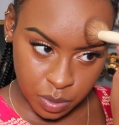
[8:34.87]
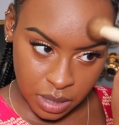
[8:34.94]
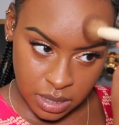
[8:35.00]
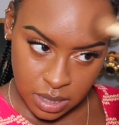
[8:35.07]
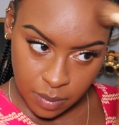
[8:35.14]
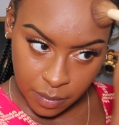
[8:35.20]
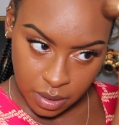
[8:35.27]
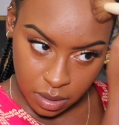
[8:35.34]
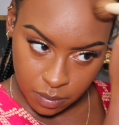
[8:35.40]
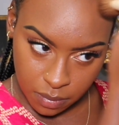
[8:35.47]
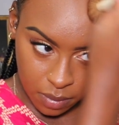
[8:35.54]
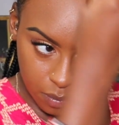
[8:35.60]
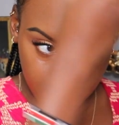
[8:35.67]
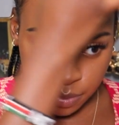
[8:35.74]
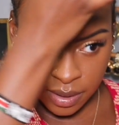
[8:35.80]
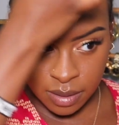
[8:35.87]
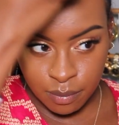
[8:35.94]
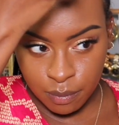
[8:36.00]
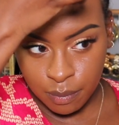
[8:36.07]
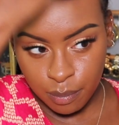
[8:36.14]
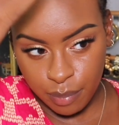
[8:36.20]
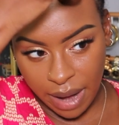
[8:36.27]
Plus, I'm going to
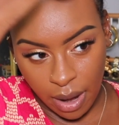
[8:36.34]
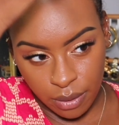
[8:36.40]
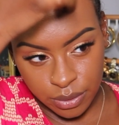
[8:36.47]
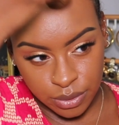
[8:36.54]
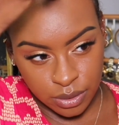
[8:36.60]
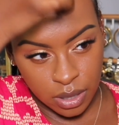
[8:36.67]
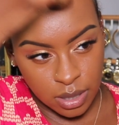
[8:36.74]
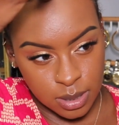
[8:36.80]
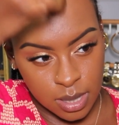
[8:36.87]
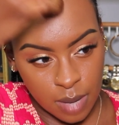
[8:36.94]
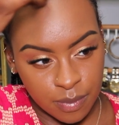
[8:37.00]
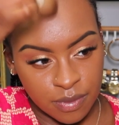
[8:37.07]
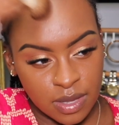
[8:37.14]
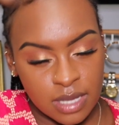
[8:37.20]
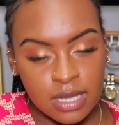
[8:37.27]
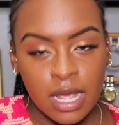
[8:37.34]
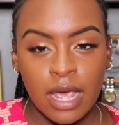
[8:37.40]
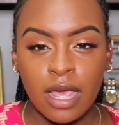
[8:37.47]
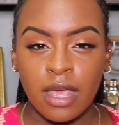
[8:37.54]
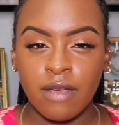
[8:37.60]
put powder on top of this.